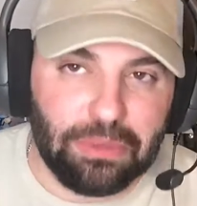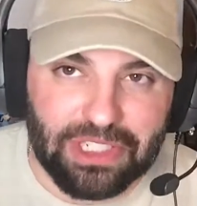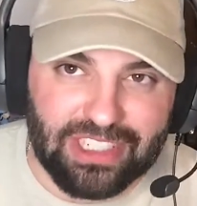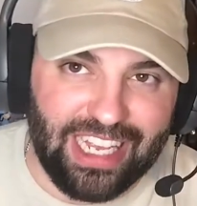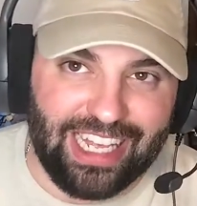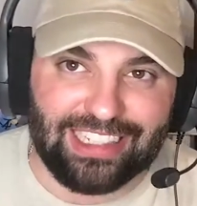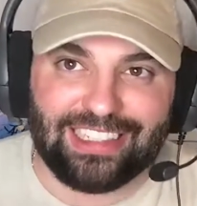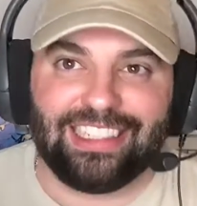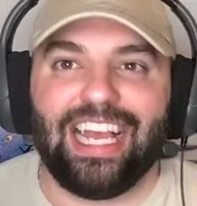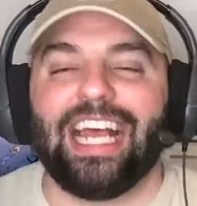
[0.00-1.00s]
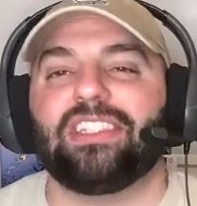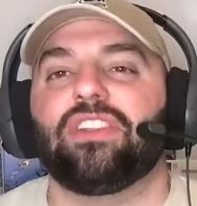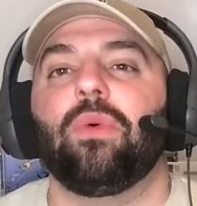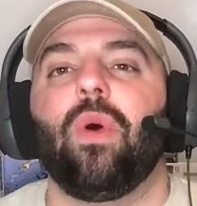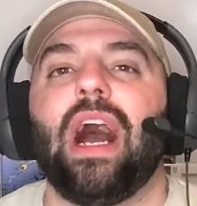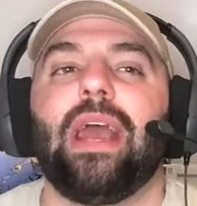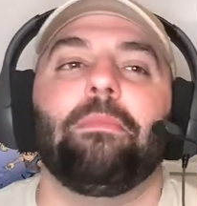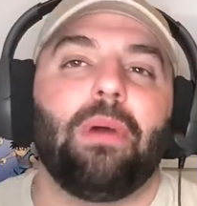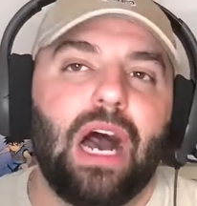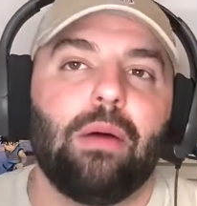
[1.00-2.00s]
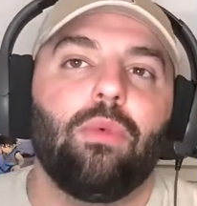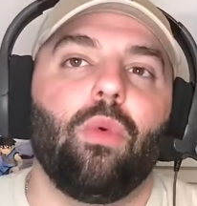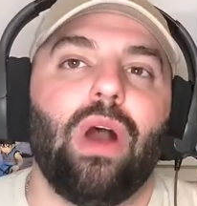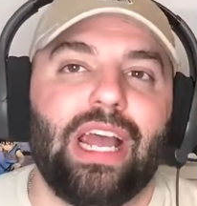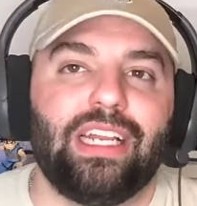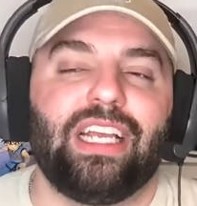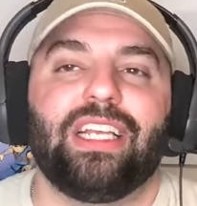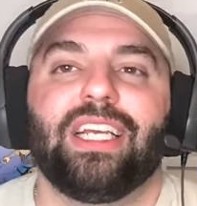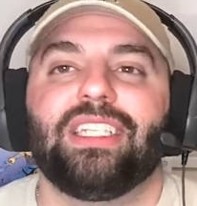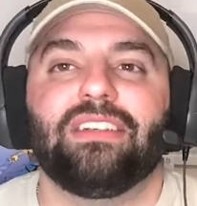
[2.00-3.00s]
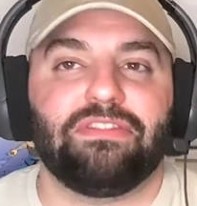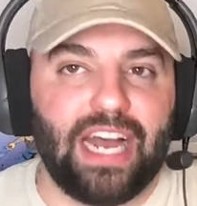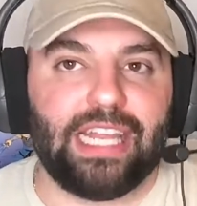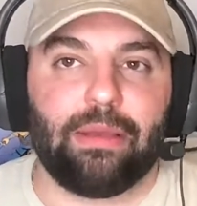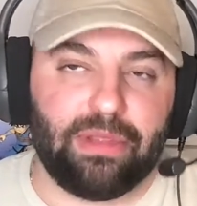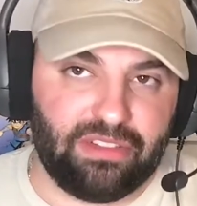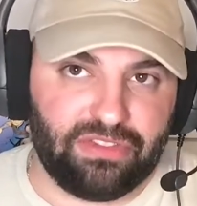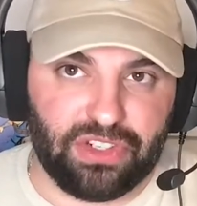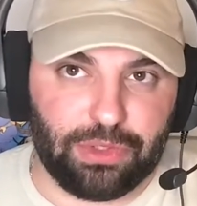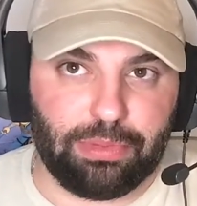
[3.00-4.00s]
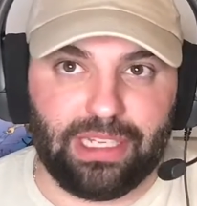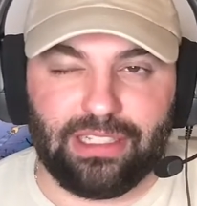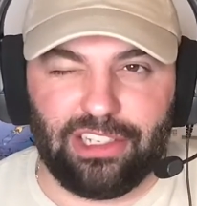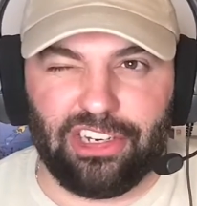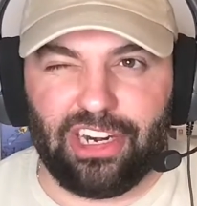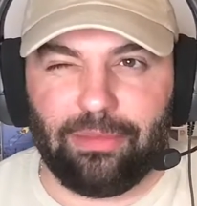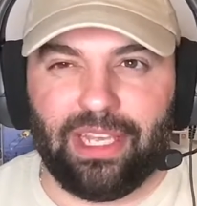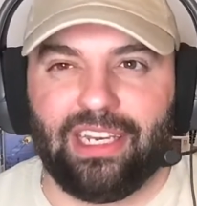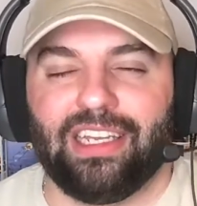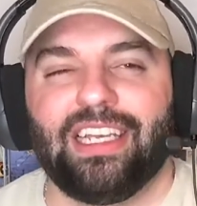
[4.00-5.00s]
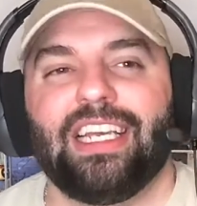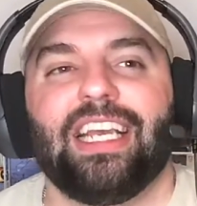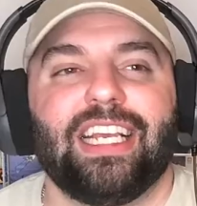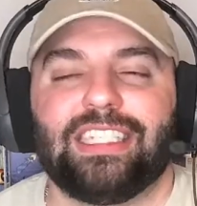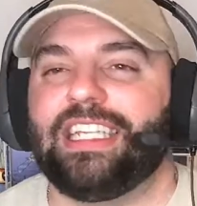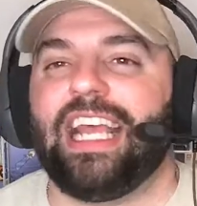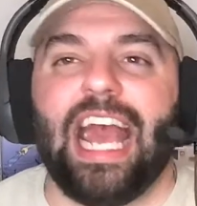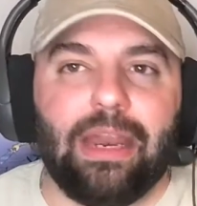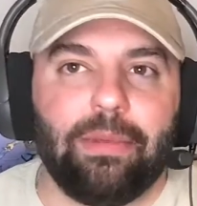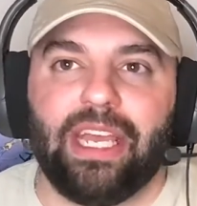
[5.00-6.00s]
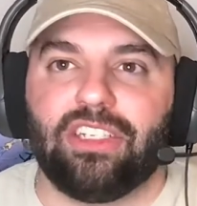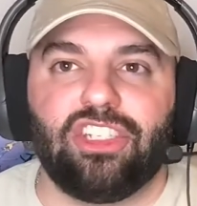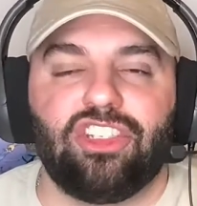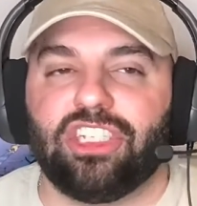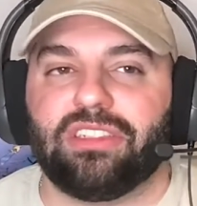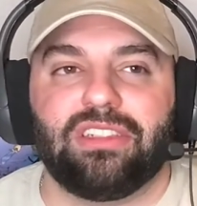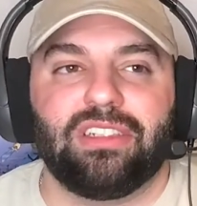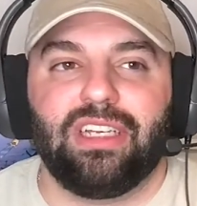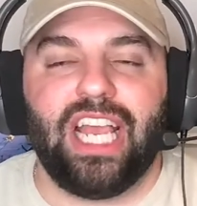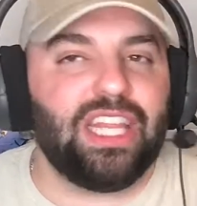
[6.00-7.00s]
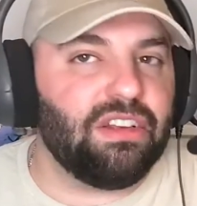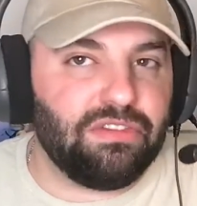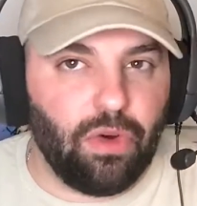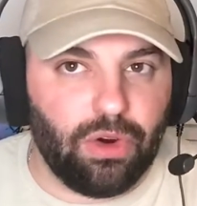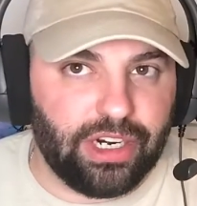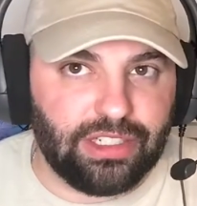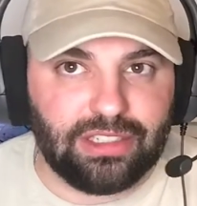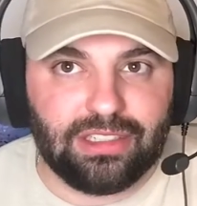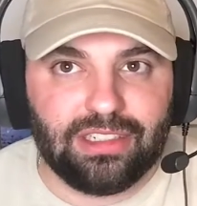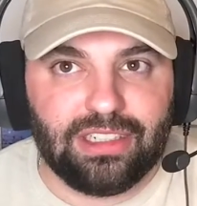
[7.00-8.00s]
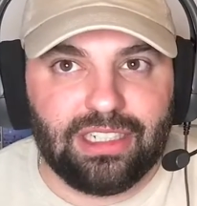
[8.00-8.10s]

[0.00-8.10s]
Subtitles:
so much sense as to why mom went to find them in the first place. You know what I mean? Because in the anime, she's just in the forest